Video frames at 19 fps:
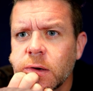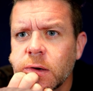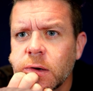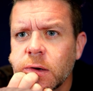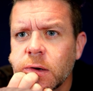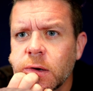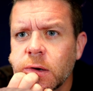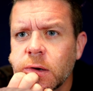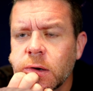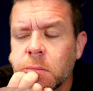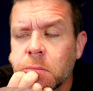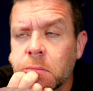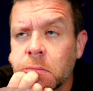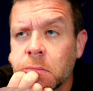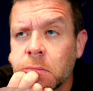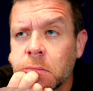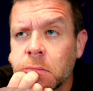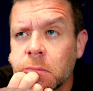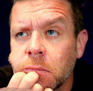
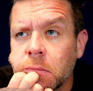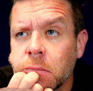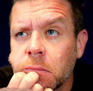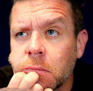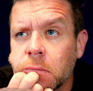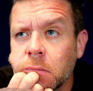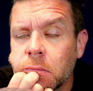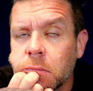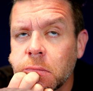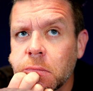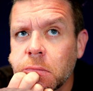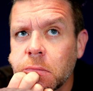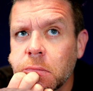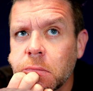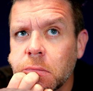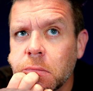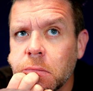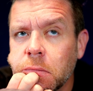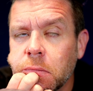
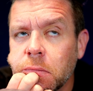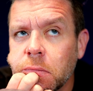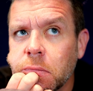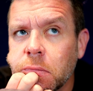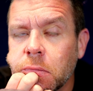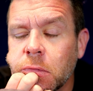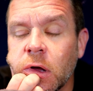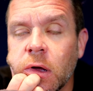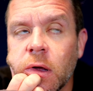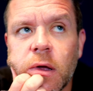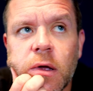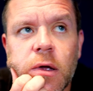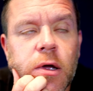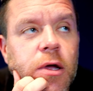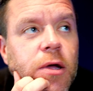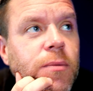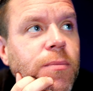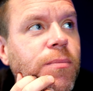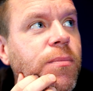Nobody speaks.